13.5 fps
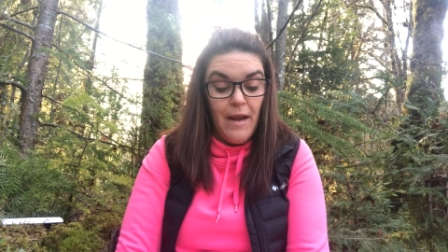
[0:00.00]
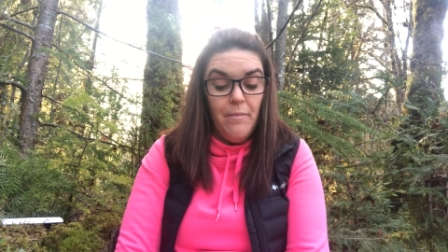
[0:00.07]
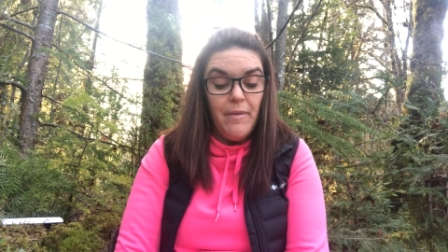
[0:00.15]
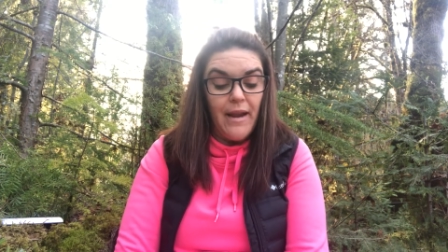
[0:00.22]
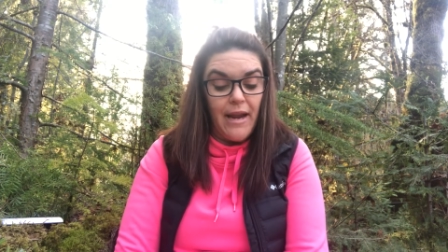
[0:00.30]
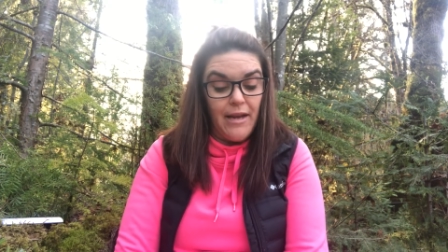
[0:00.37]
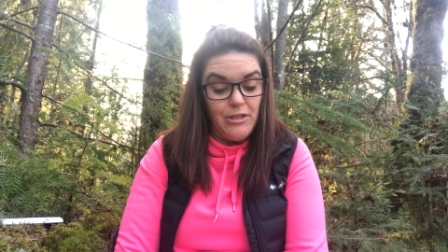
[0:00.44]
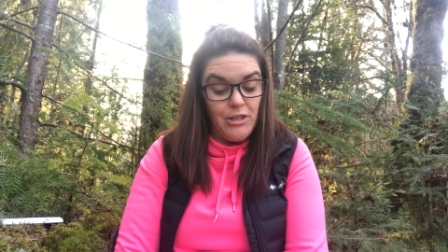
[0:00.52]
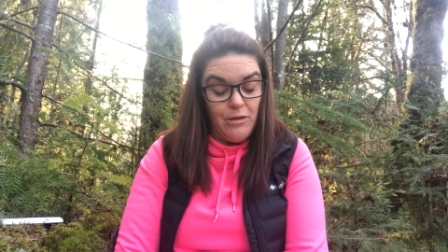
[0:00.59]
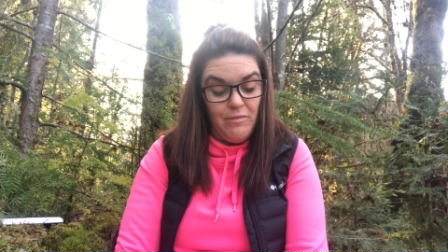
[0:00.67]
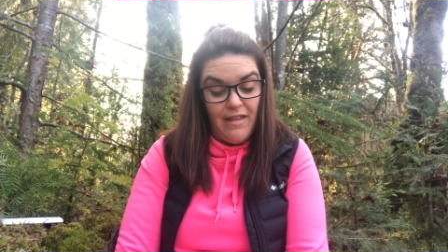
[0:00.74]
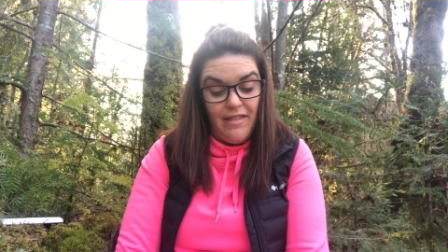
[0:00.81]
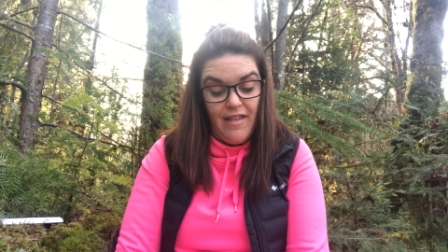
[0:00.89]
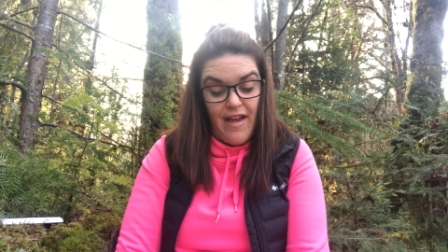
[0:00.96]
But answer
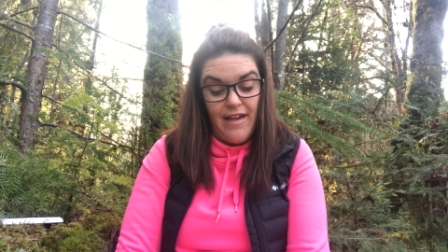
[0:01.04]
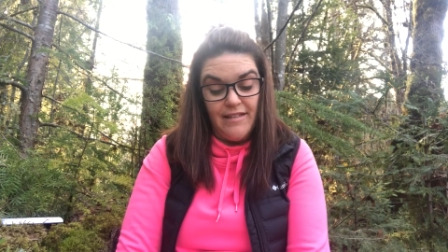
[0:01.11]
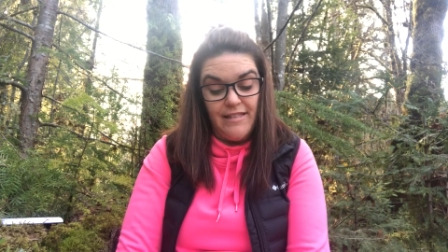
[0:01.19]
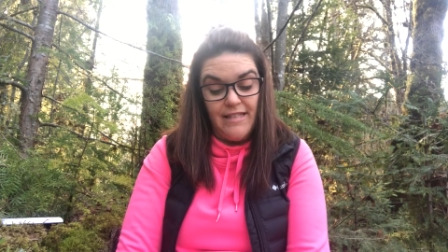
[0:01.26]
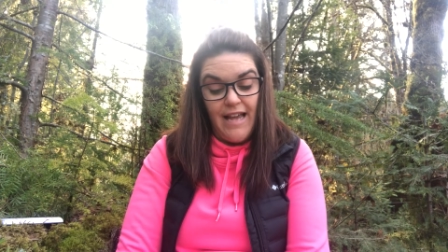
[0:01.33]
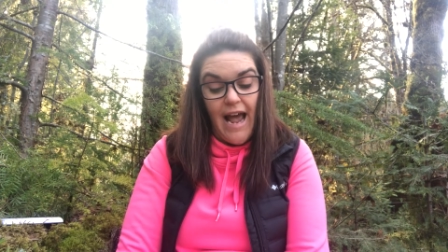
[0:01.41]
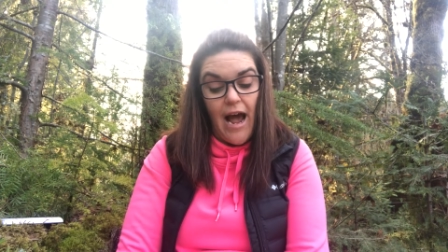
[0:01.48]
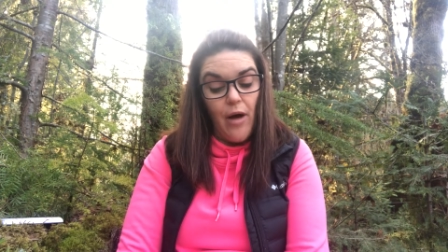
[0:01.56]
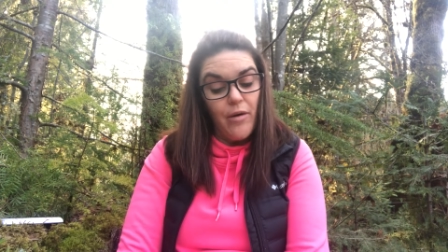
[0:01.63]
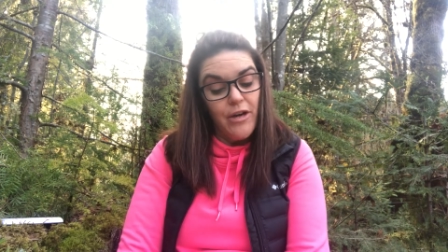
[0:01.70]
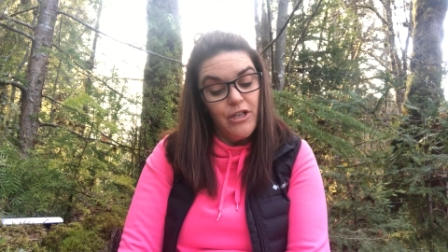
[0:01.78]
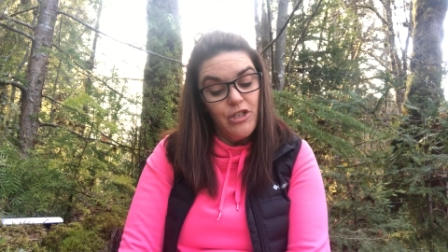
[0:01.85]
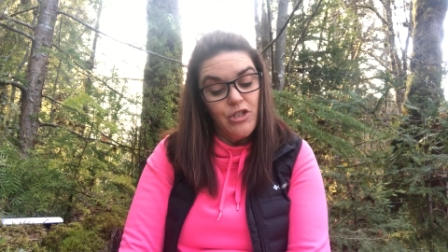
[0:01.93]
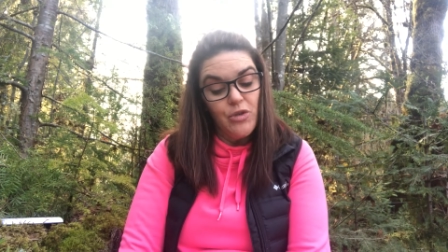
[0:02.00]
me this, how can
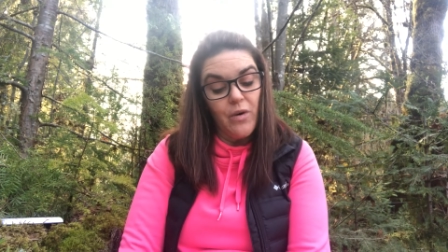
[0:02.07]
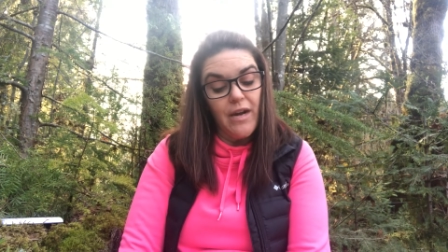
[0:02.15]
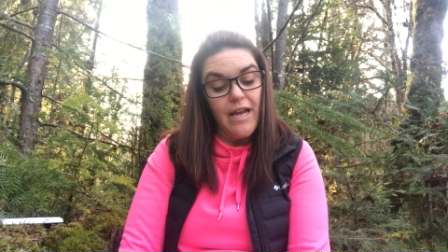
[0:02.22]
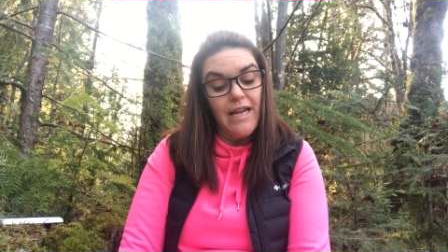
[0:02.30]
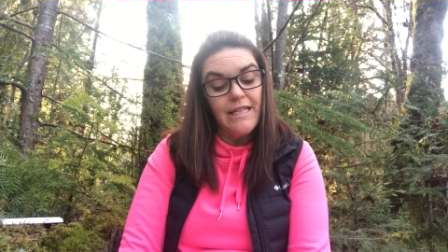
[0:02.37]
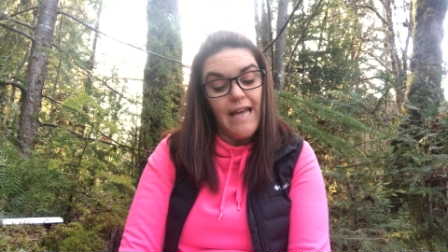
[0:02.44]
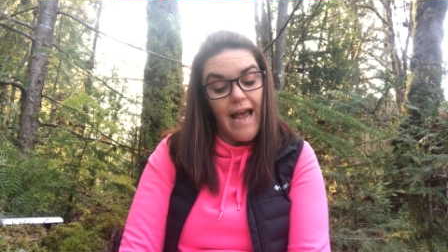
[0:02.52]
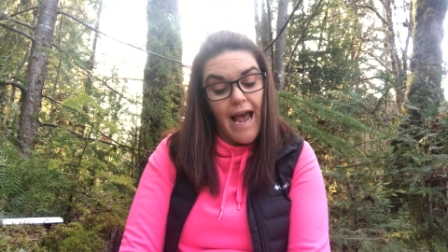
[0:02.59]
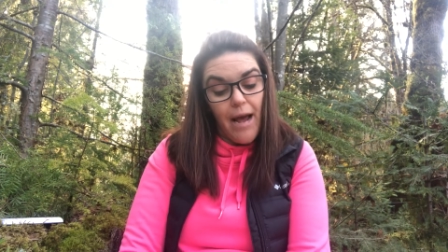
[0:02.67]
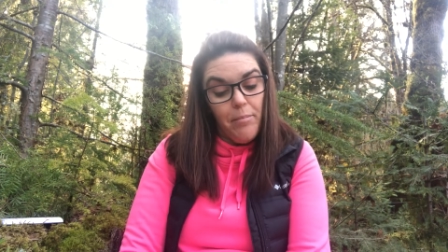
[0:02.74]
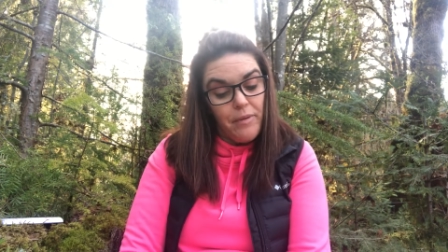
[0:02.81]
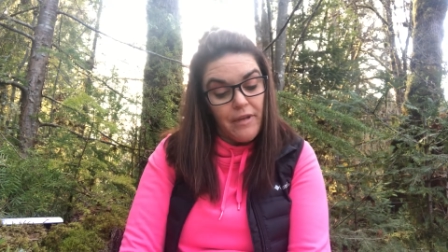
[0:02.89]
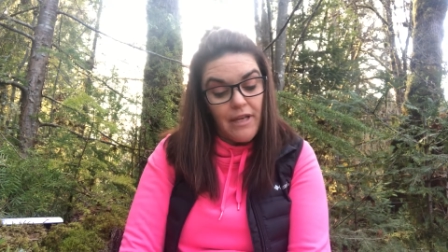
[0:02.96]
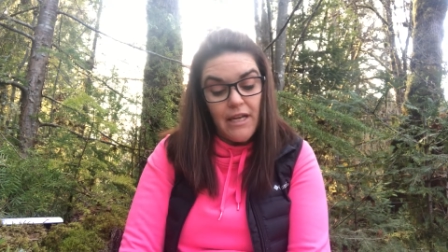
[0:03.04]
a story end
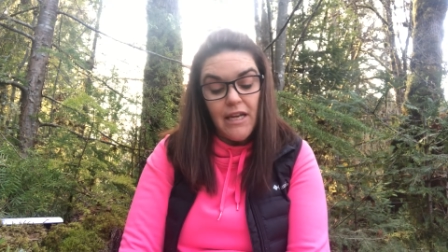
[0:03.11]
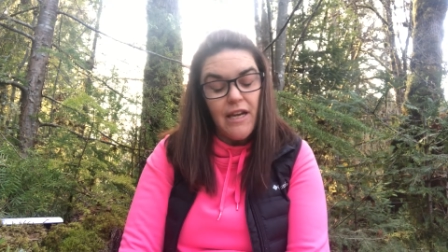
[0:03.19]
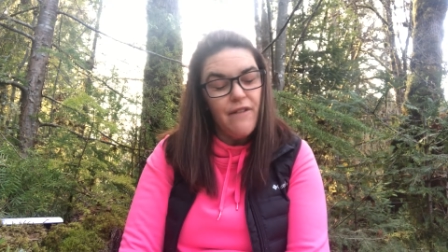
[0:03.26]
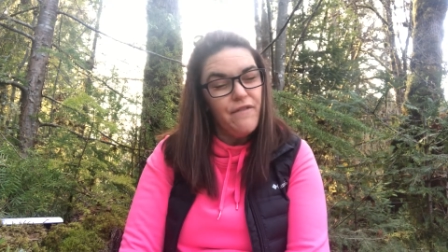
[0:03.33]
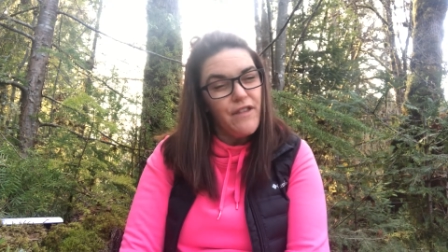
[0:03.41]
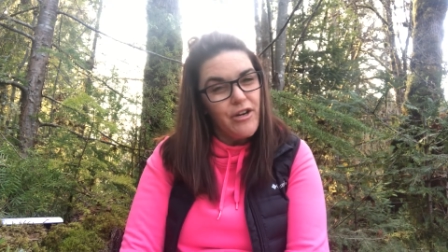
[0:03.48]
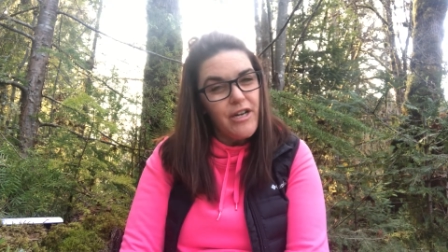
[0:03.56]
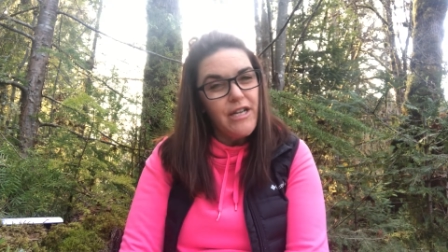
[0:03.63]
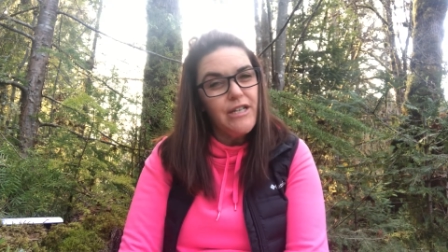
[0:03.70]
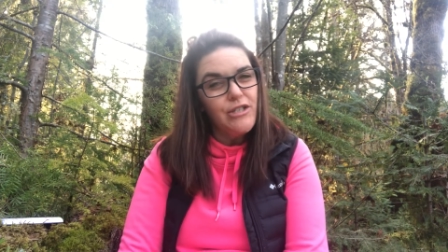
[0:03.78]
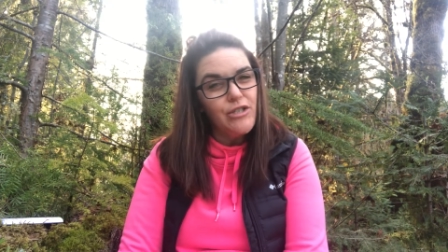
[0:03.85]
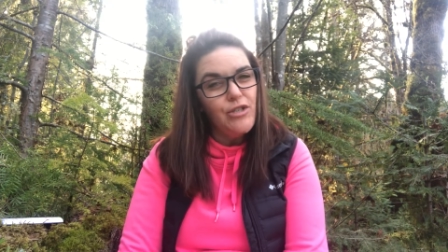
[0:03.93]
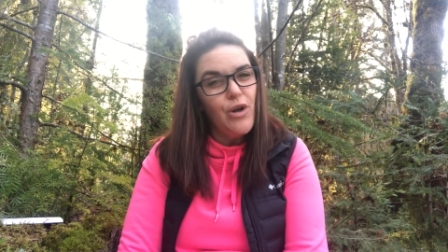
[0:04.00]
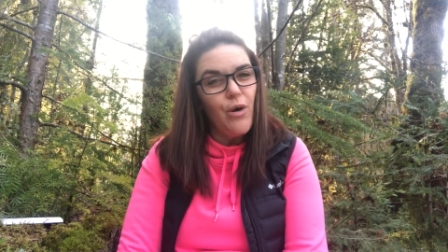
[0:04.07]
happily if there
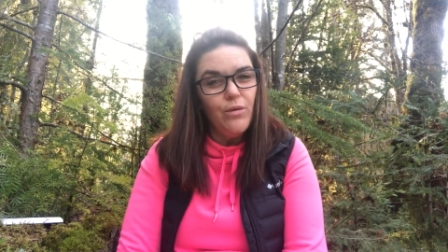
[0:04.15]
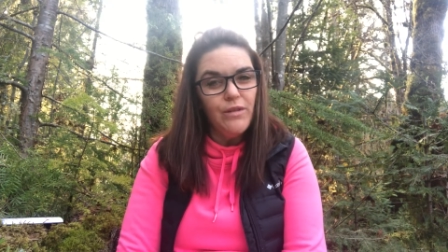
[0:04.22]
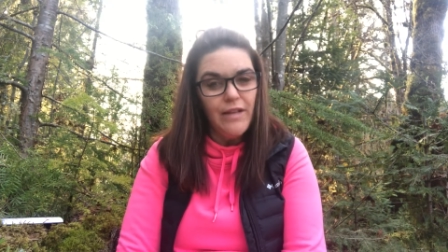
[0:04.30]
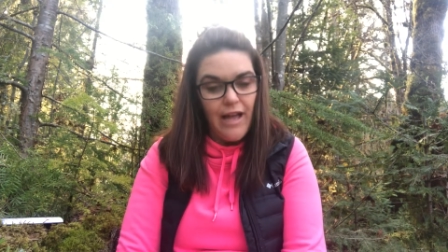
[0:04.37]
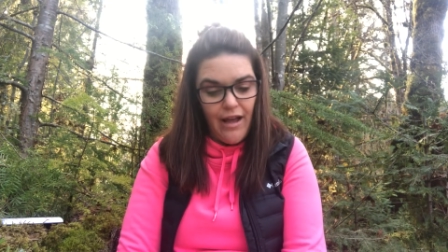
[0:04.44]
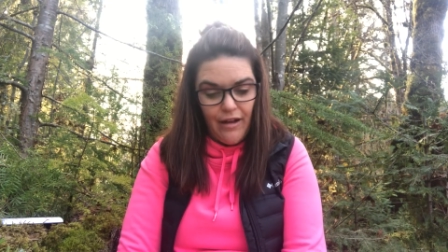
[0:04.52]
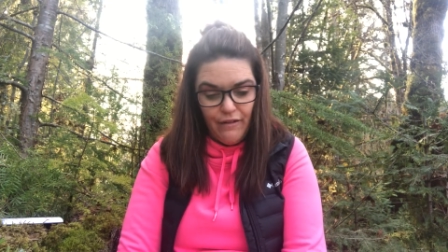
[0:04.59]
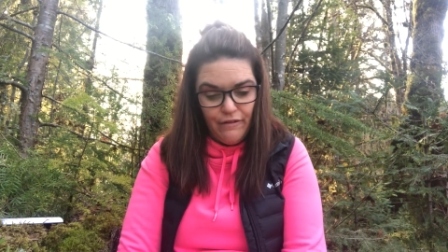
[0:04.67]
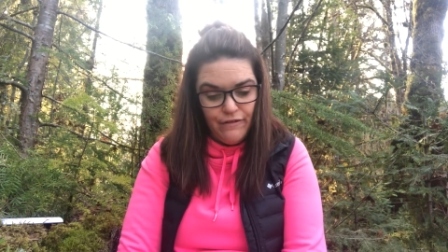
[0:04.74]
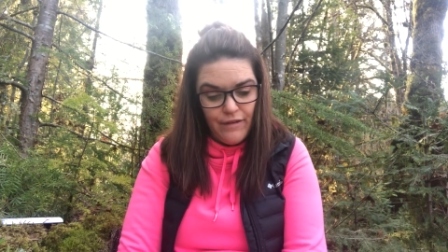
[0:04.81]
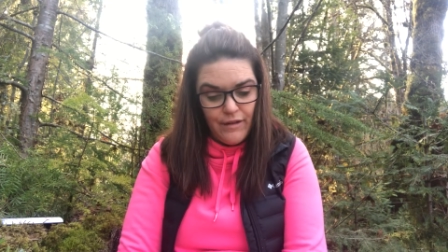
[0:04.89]
is no love?